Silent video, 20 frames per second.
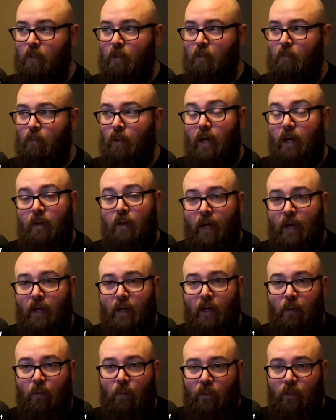Prior to
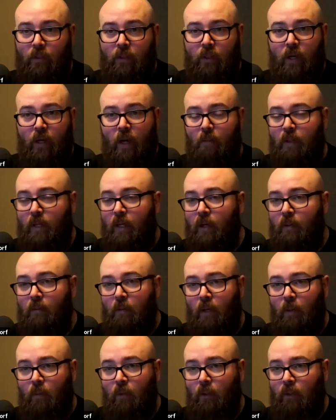that, I worked at
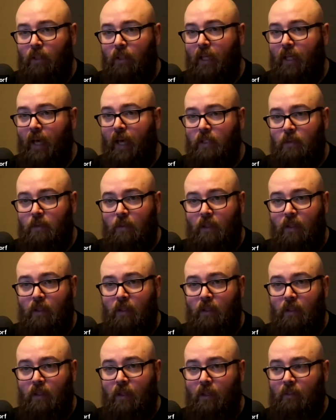IBM. I worked at
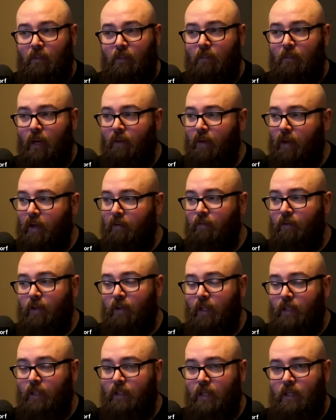Gatsby. I ran a
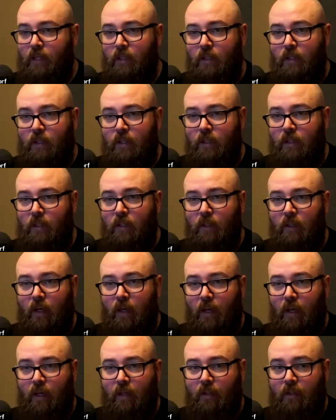freelance agency
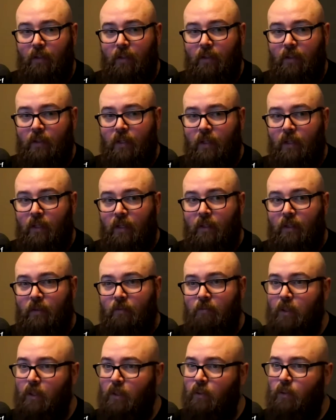and
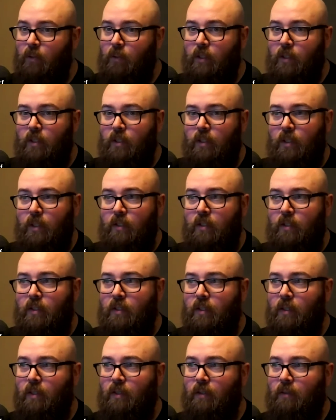been doing this
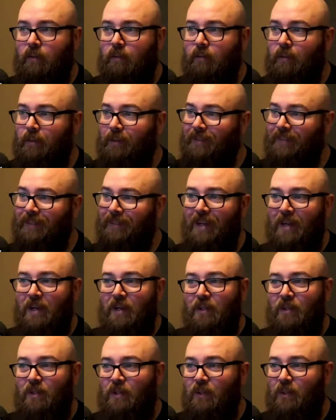since
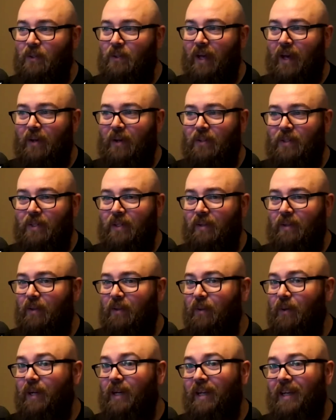
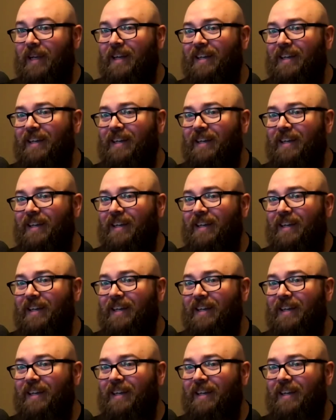2003.